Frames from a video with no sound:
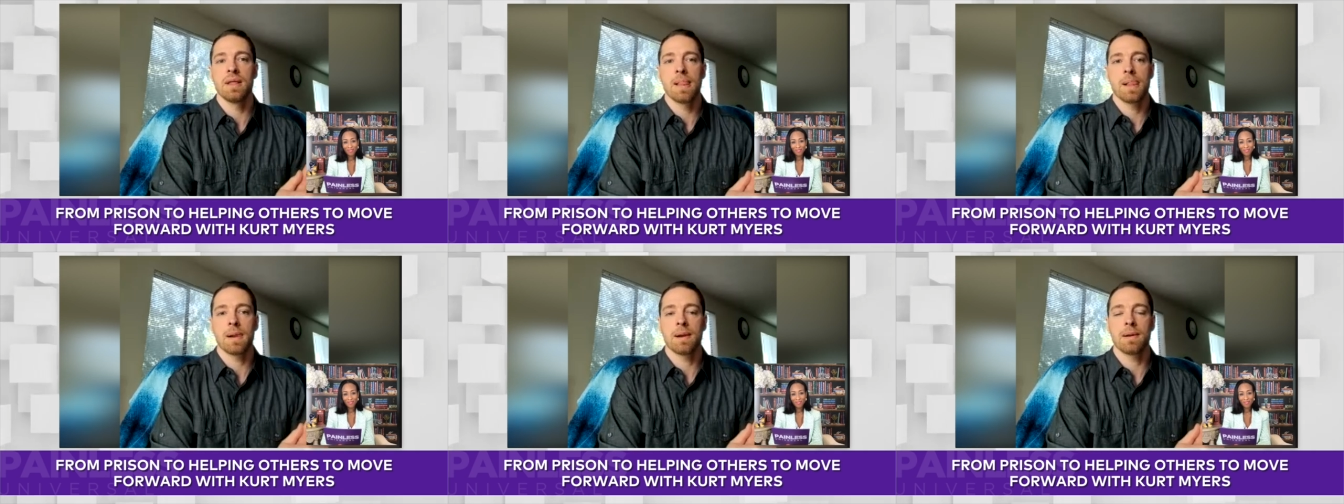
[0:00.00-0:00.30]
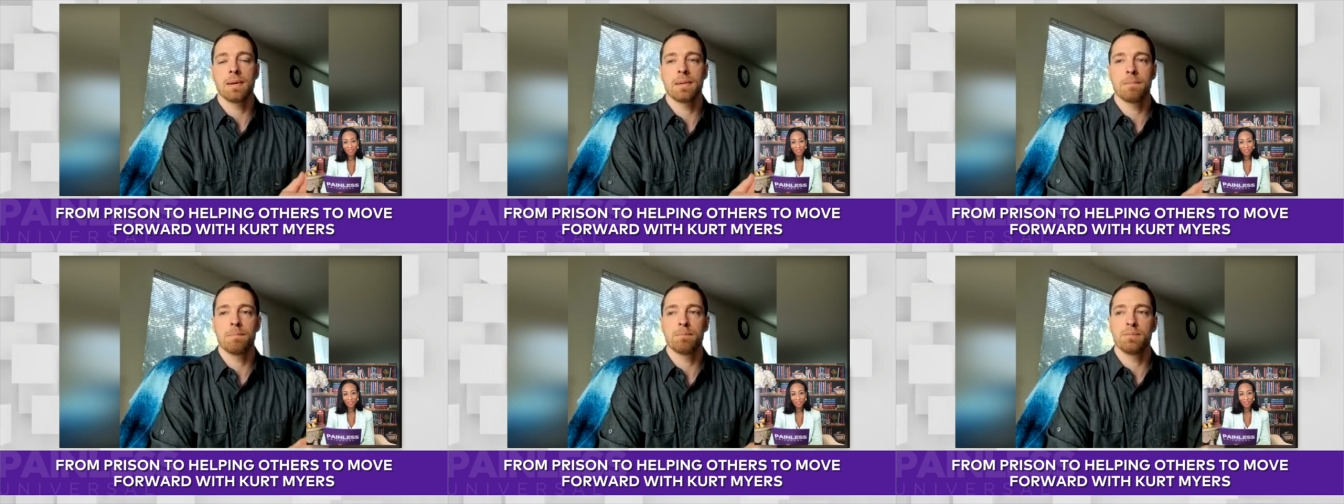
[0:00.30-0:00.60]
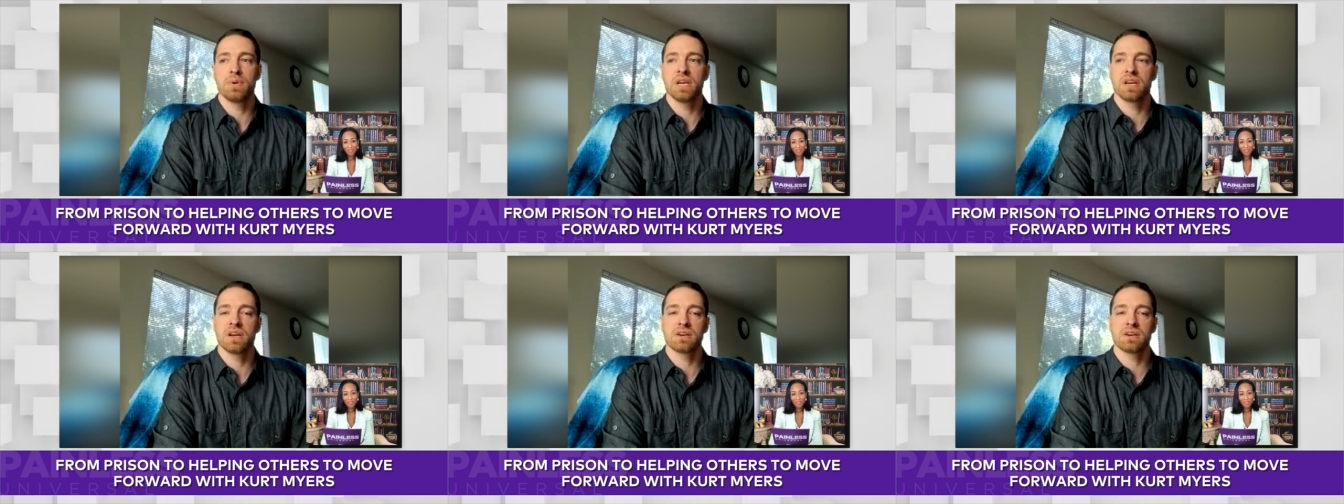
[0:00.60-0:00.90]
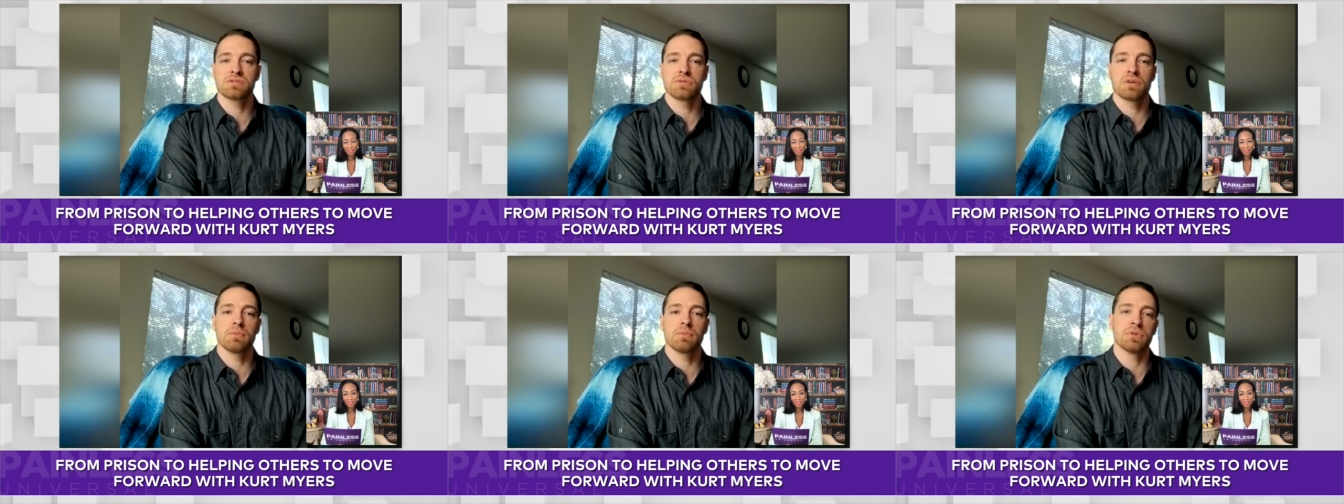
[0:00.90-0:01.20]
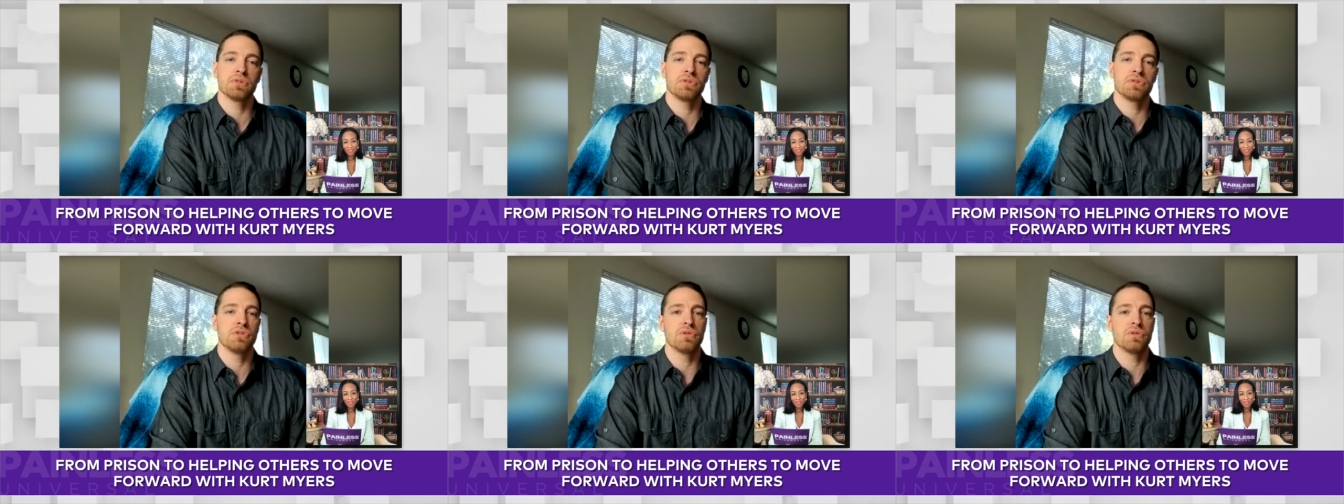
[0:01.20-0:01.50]
um, being a
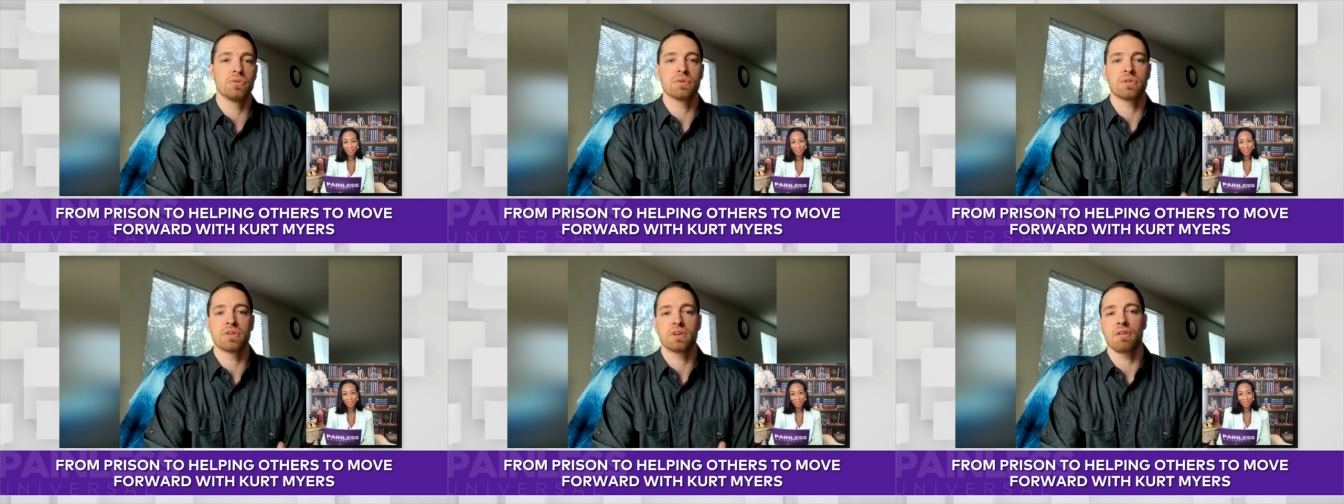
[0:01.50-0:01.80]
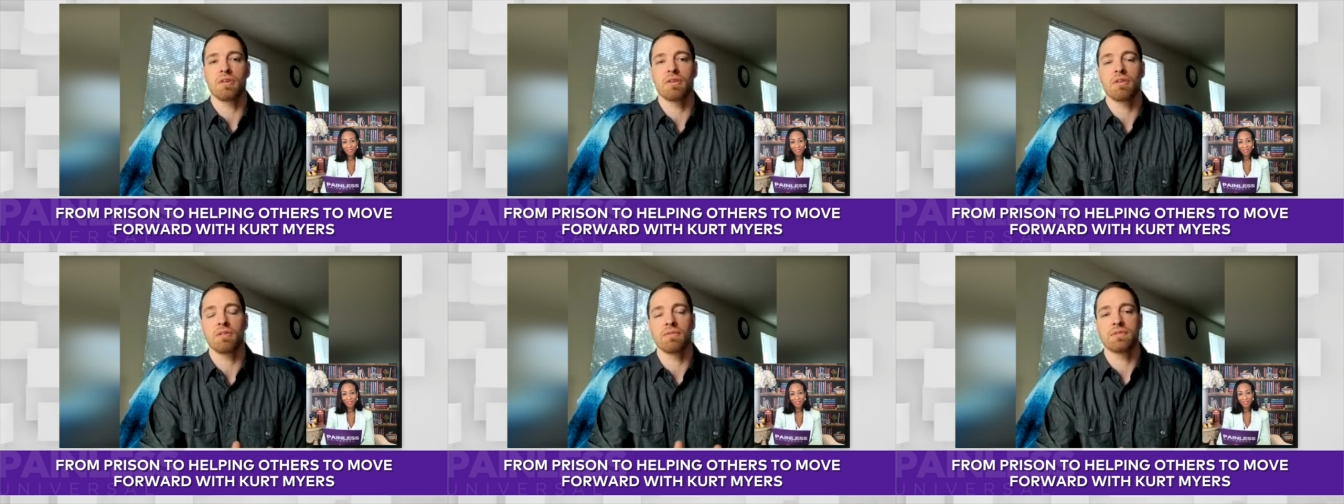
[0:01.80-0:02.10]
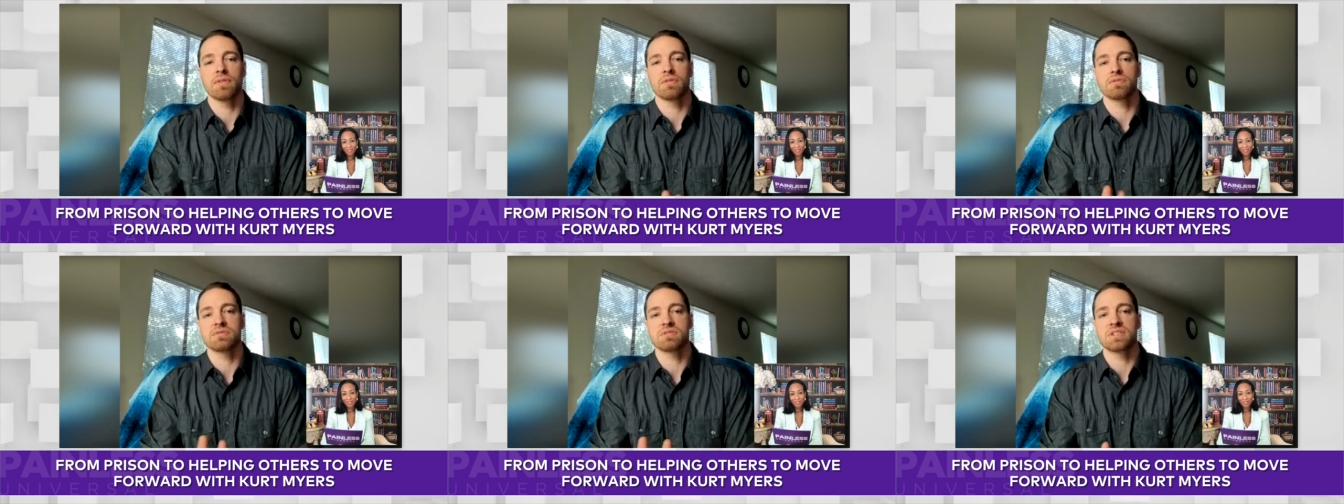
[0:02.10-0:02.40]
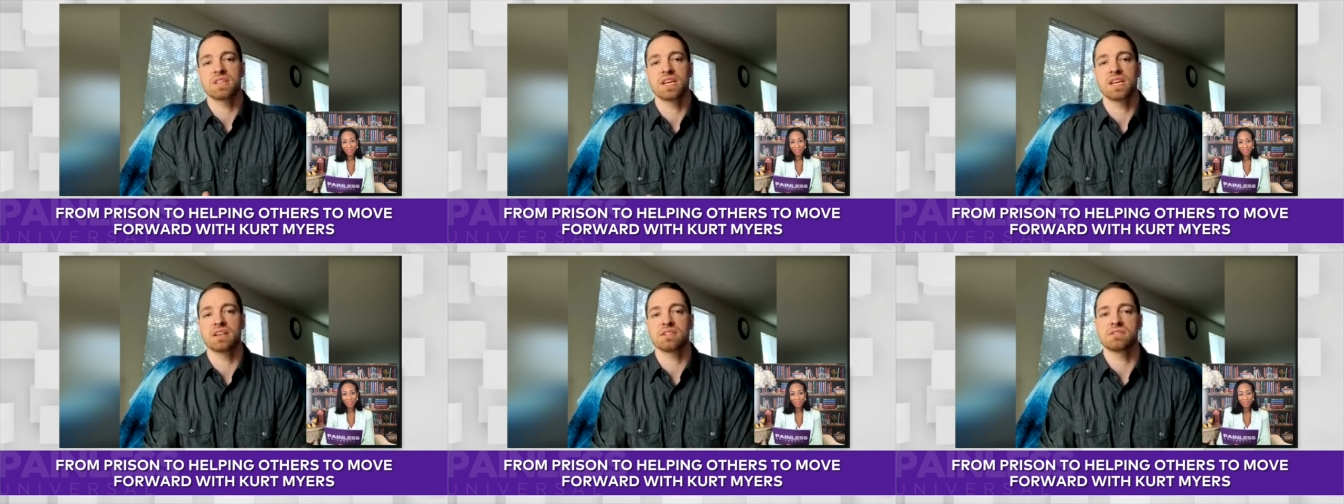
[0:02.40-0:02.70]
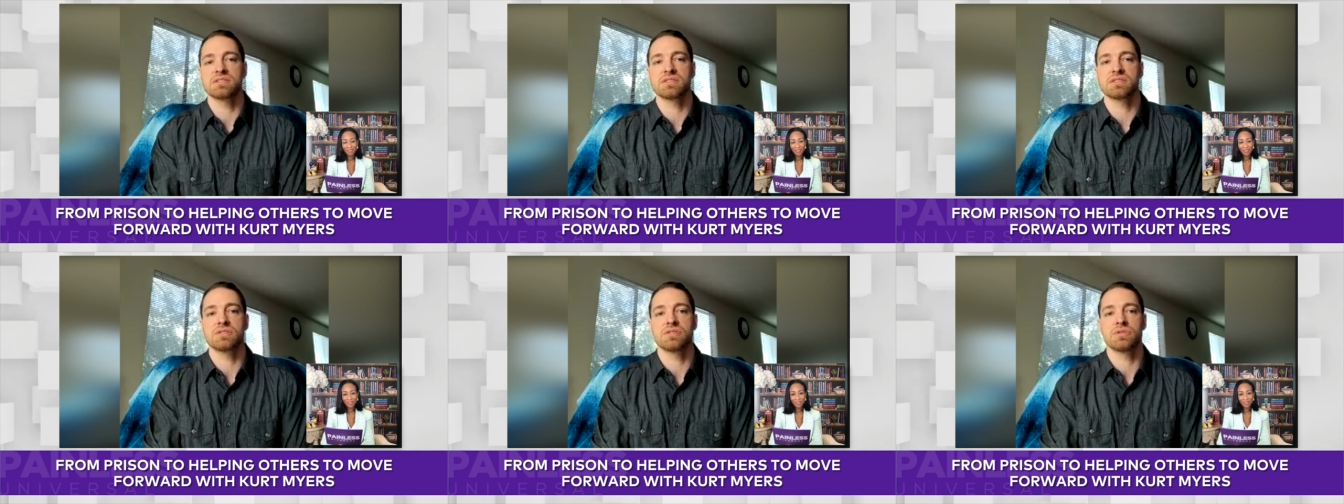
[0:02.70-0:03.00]
troubled youth and all of those
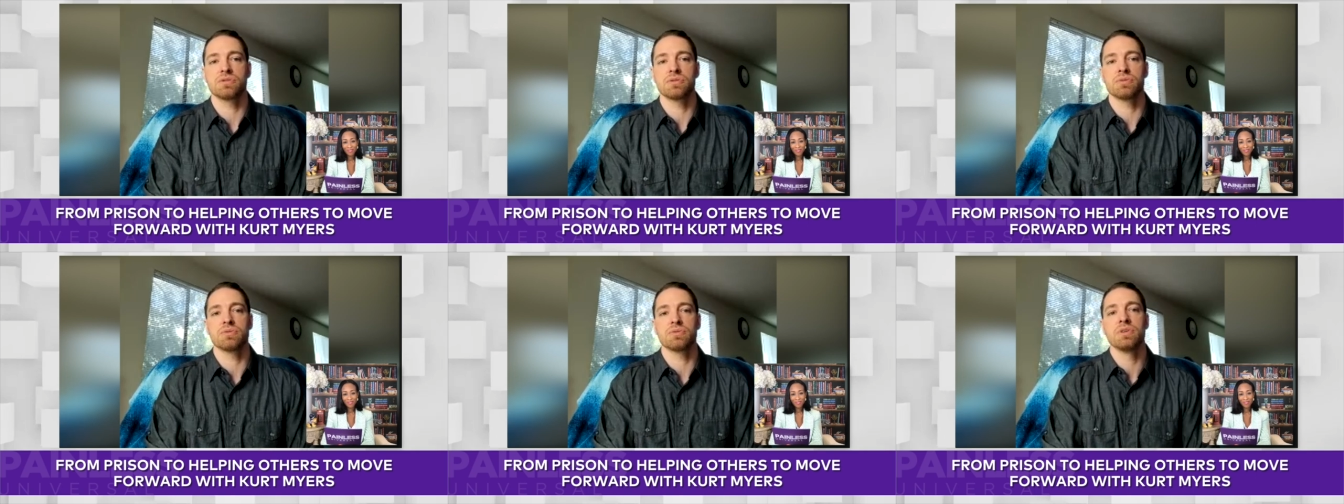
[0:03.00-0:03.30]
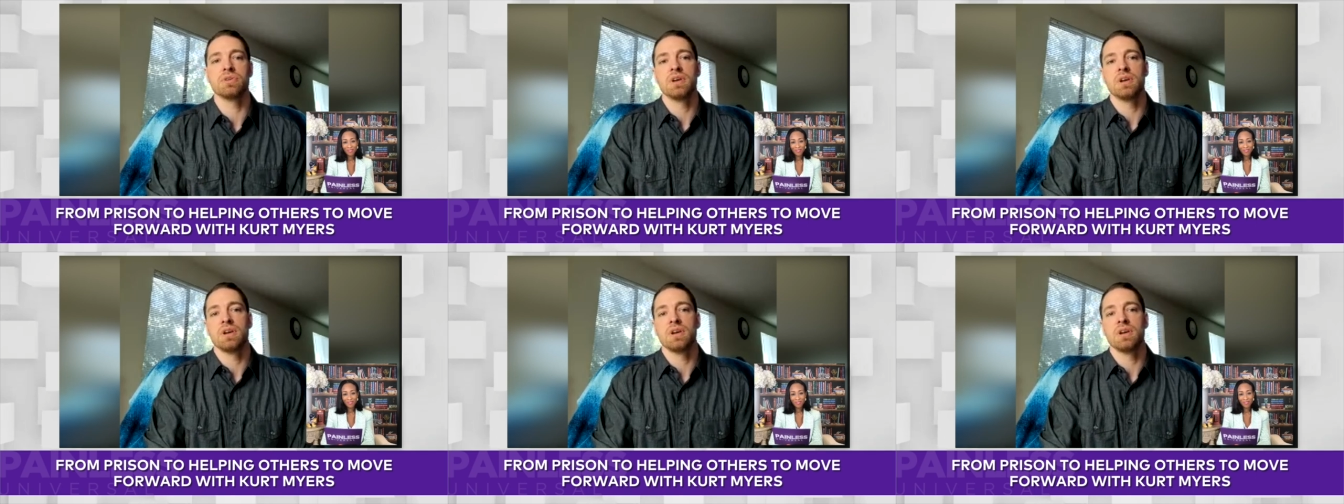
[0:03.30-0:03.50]
things to